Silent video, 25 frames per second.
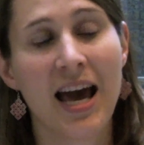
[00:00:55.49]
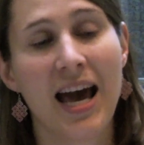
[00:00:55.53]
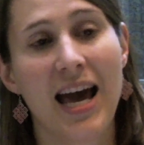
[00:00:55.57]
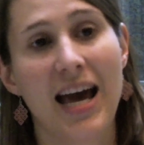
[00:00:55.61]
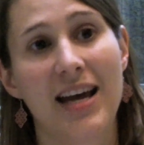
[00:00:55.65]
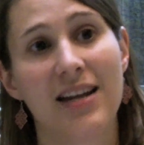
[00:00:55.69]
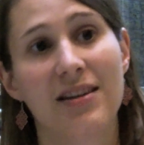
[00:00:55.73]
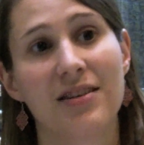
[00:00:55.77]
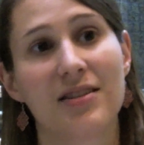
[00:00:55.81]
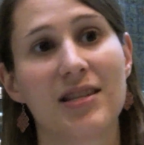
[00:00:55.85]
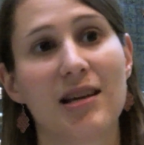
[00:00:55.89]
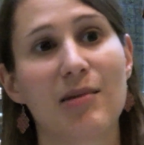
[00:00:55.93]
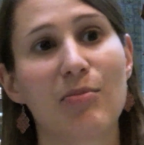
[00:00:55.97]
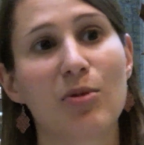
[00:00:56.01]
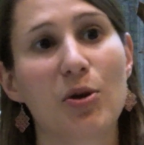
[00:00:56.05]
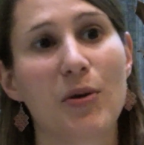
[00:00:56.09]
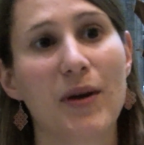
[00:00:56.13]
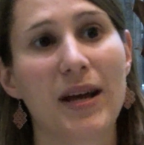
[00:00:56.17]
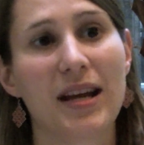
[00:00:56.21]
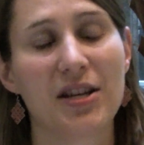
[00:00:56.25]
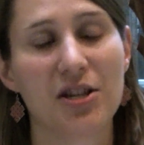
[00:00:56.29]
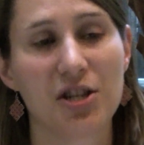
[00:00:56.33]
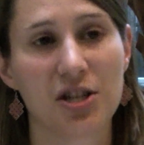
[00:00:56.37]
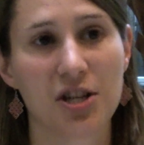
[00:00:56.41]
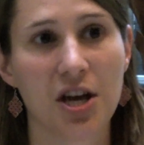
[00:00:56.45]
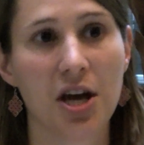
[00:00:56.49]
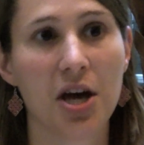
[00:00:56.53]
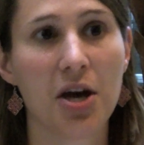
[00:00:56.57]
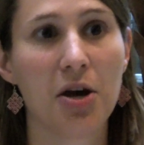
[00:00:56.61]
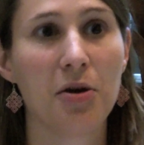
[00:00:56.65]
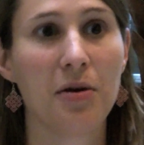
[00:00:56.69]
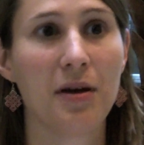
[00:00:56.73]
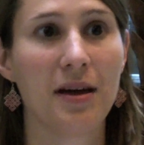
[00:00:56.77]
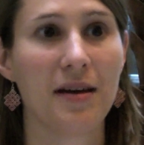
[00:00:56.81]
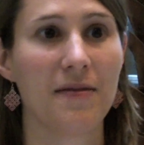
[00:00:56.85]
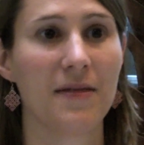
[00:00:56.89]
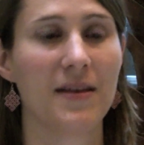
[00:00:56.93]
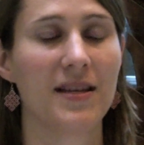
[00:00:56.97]
And WHO,
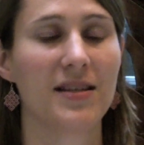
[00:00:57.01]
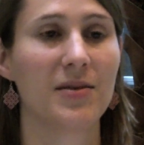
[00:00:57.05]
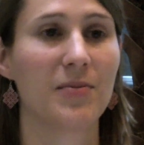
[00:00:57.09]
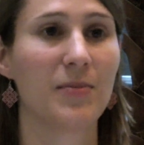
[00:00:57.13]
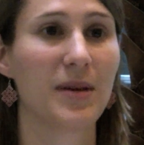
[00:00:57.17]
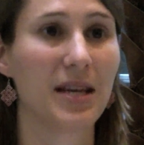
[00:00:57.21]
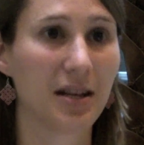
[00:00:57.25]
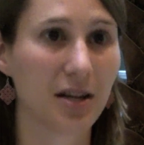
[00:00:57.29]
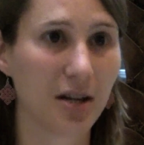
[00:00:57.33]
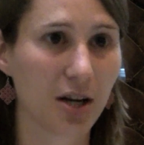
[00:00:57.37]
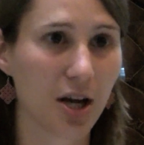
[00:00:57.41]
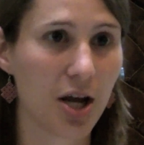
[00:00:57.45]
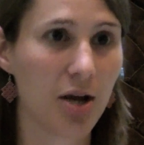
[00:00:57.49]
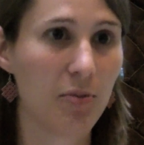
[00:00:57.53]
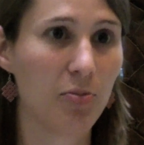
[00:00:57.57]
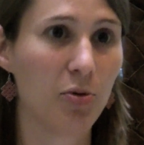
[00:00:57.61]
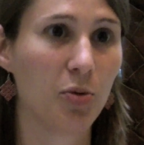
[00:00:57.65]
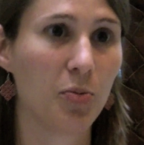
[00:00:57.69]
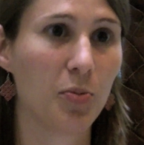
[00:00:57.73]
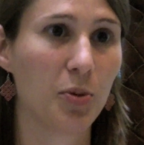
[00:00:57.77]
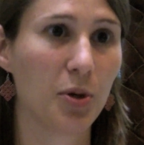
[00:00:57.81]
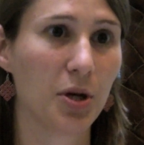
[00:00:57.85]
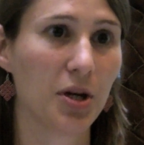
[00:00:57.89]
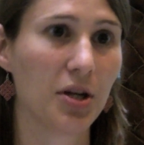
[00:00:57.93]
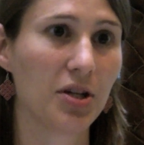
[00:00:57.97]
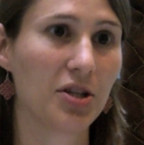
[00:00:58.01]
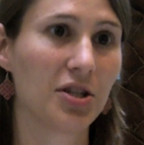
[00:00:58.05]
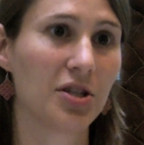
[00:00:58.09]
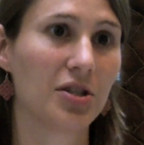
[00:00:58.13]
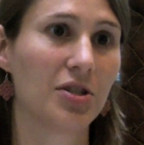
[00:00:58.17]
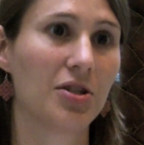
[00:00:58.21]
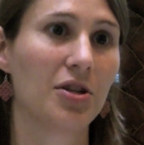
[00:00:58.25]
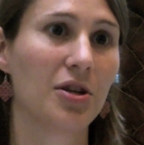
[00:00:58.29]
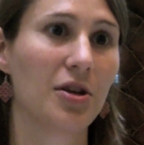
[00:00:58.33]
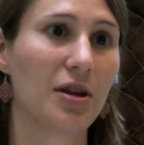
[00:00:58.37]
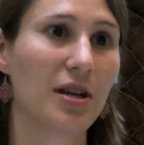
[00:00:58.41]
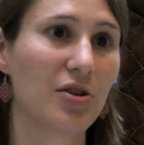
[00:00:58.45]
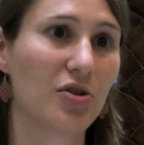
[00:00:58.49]
and there's a big global push
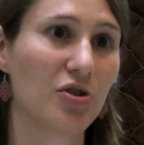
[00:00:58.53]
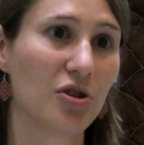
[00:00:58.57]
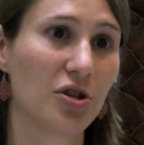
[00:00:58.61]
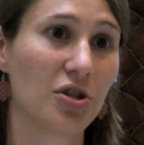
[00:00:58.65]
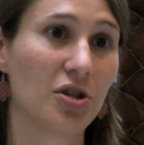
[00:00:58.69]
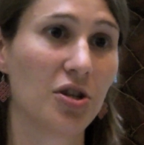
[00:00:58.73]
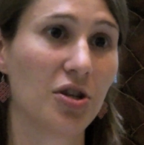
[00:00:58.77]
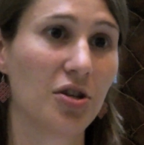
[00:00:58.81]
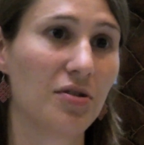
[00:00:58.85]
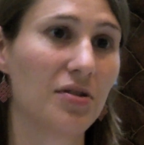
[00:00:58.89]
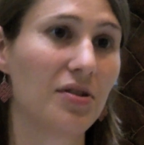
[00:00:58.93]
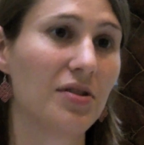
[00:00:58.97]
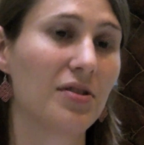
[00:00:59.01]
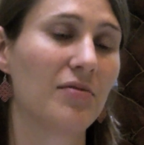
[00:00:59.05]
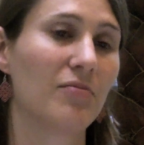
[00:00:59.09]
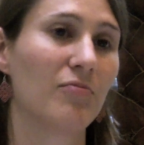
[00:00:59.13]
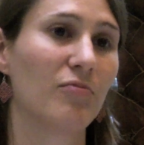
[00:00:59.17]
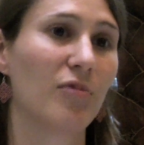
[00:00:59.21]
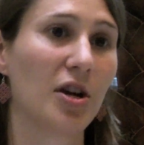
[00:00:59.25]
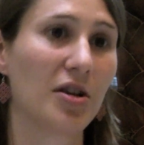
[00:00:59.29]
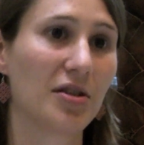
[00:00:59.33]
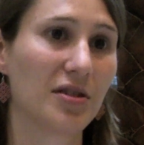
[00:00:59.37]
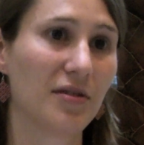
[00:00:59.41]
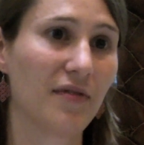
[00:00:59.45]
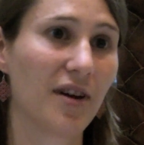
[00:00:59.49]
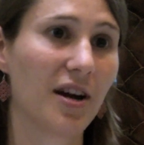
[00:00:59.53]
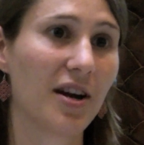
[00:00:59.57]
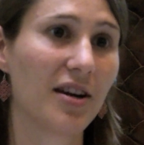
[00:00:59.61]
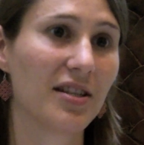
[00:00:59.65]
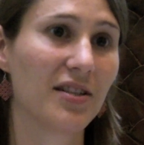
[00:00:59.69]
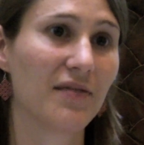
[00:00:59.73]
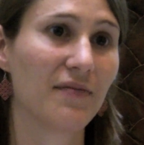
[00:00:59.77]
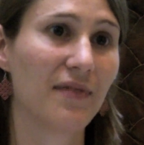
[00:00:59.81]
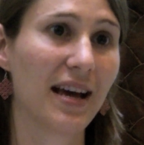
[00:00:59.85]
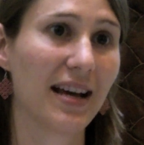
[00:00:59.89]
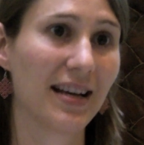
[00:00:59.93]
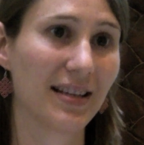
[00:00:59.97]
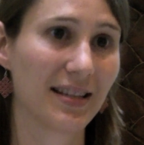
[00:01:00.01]
to introduce
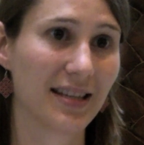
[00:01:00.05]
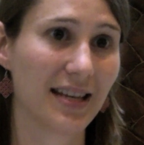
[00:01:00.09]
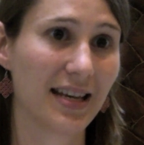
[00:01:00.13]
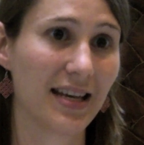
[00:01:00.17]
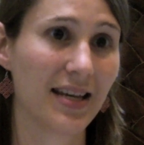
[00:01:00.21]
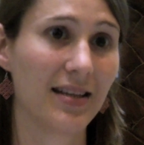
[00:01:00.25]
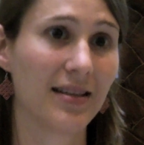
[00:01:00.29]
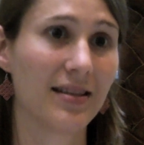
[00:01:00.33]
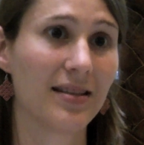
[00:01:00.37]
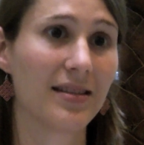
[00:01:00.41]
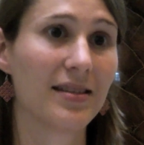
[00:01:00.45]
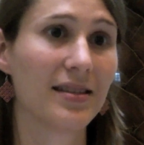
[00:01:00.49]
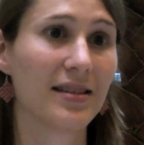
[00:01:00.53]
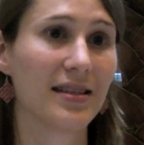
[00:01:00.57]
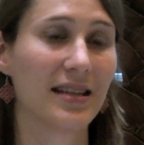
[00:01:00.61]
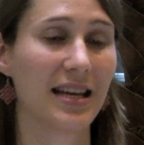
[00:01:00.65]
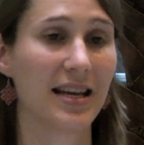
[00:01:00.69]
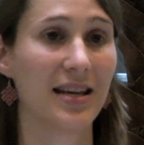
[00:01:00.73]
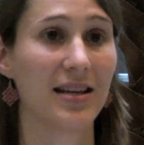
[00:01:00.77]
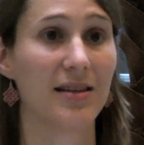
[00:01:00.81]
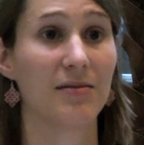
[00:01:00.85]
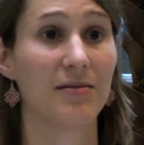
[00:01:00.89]
rotavirus vaccines,